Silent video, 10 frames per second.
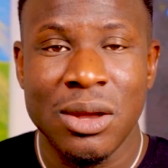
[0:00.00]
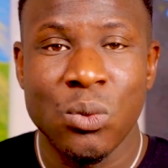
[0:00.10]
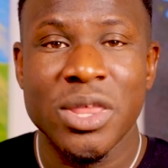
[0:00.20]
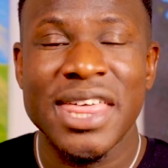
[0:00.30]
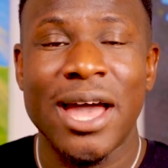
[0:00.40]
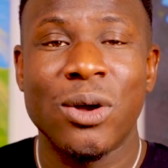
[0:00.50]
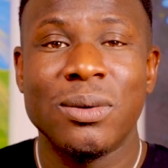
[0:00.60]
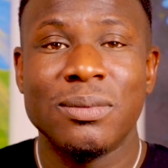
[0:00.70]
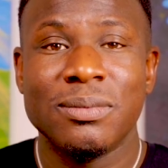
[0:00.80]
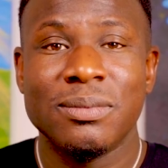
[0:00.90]
without
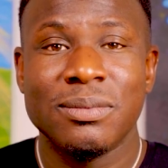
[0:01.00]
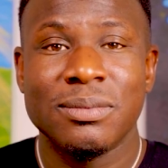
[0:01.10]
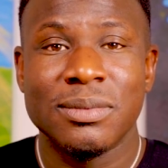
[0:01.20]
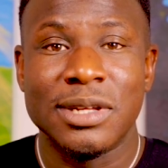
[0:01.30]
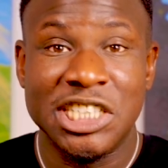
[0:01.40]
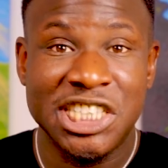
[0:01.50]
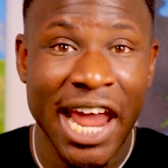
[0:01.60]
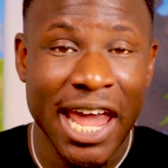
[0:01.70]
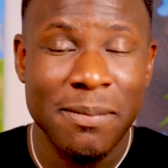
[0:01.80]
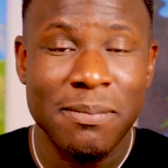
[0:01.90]

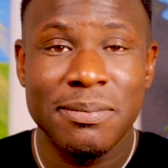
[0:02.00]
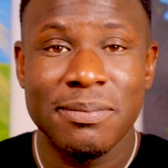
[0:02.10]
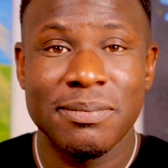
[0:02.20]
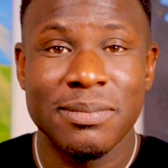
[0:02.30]
shame,